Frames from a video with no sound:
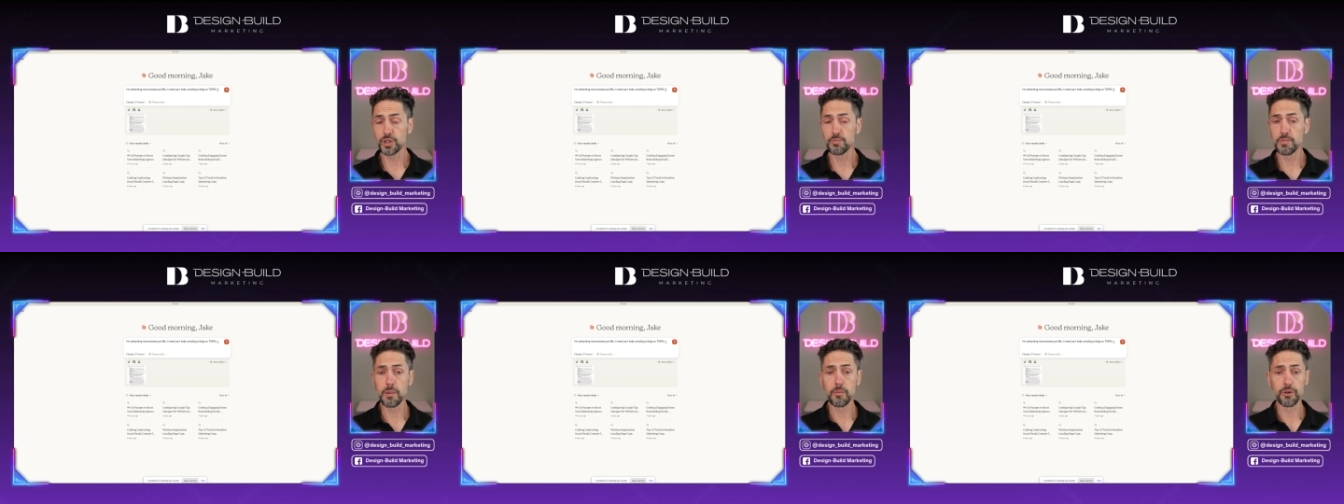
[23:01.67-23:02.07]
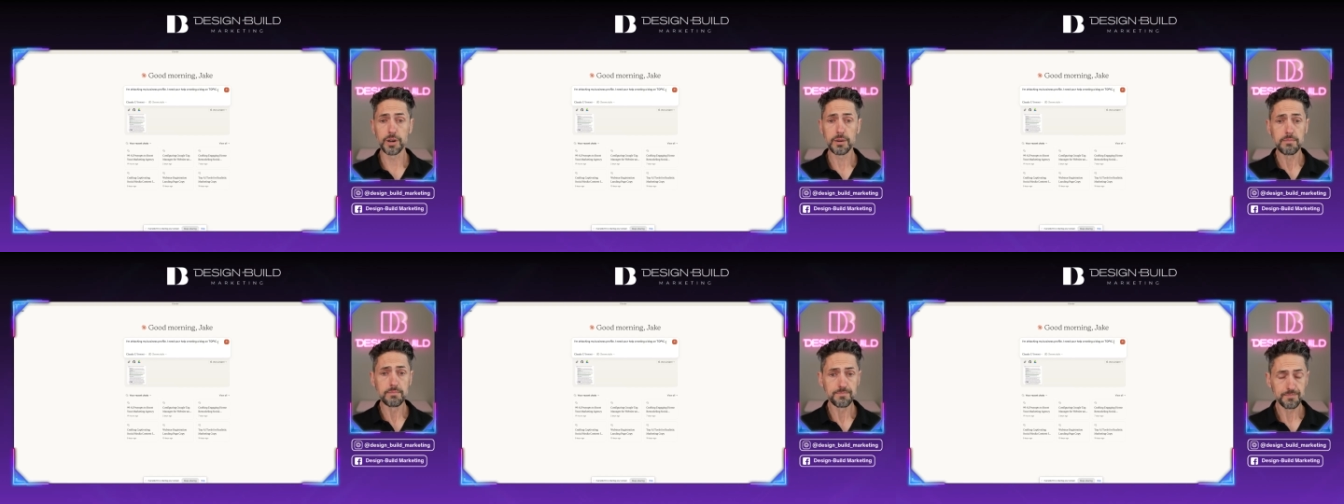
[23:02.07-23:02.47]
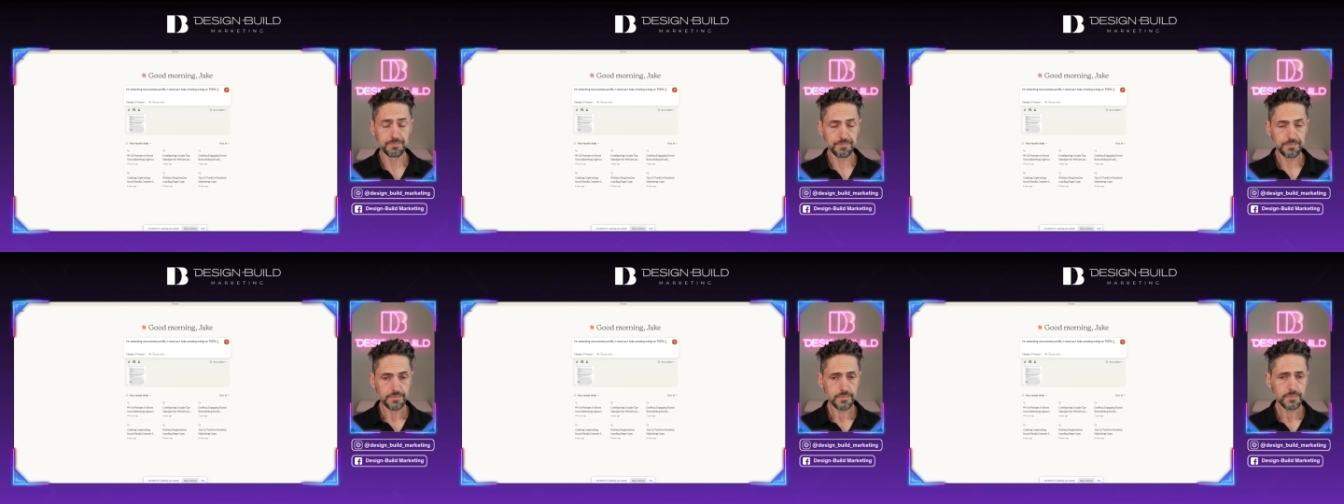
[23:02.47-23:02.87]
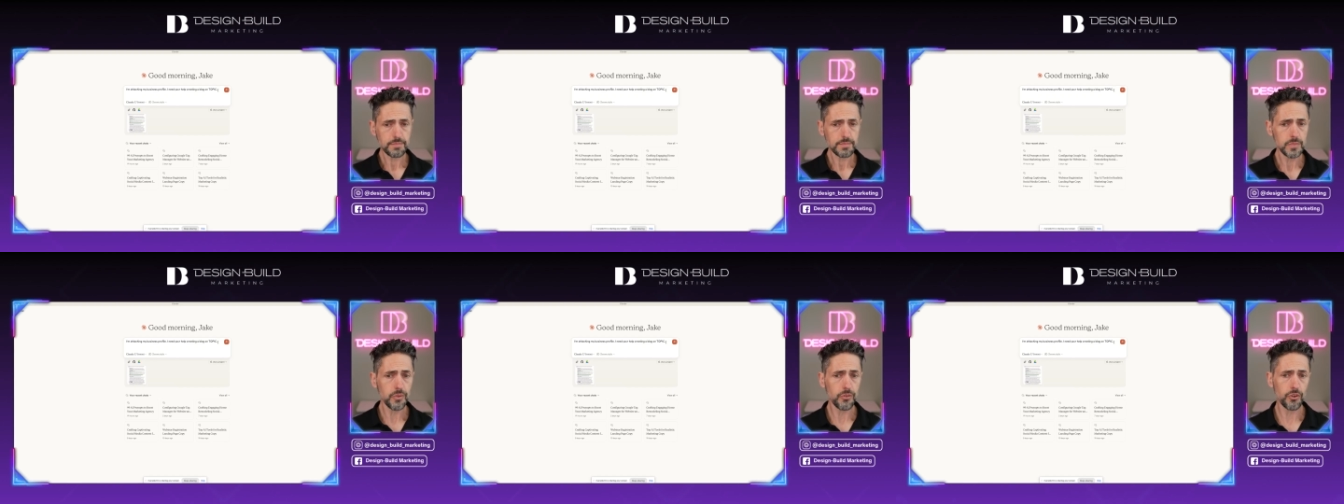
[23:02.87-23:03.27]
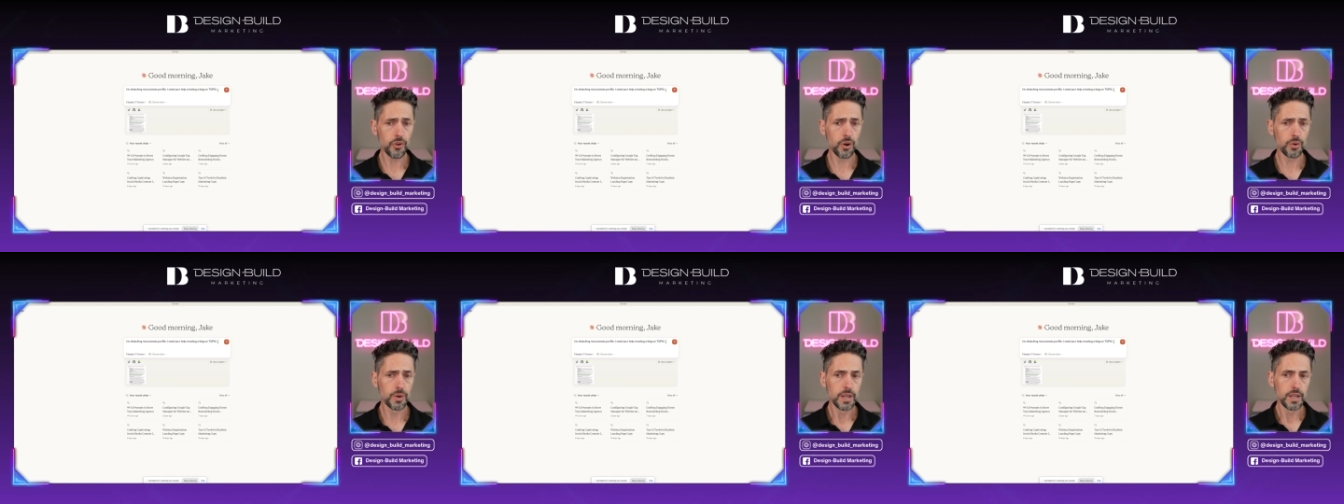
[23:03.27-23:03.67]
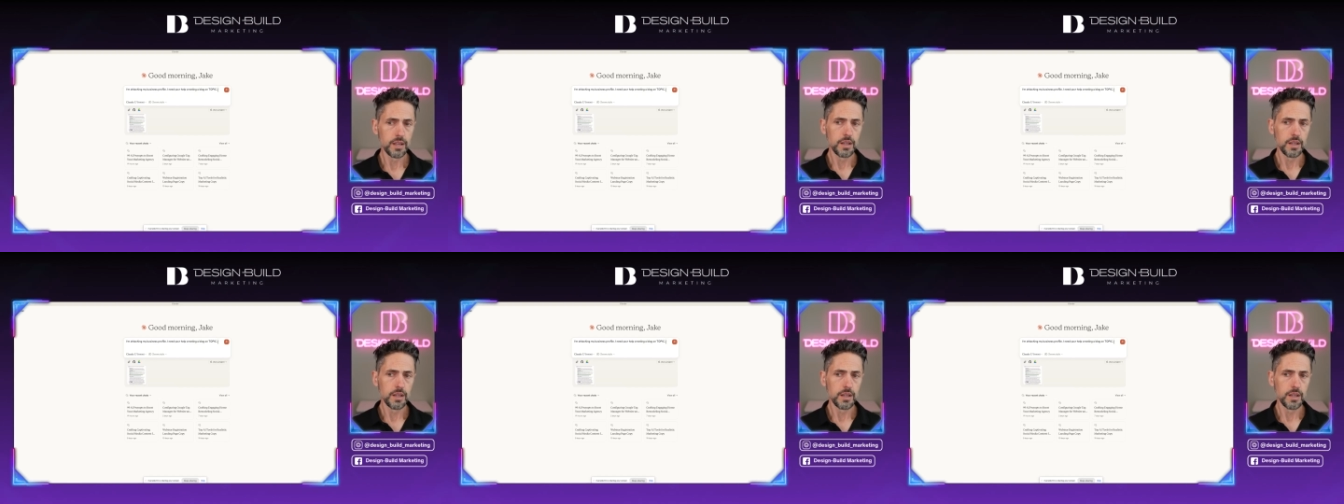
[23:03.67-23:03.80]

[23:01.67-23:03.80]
memory. So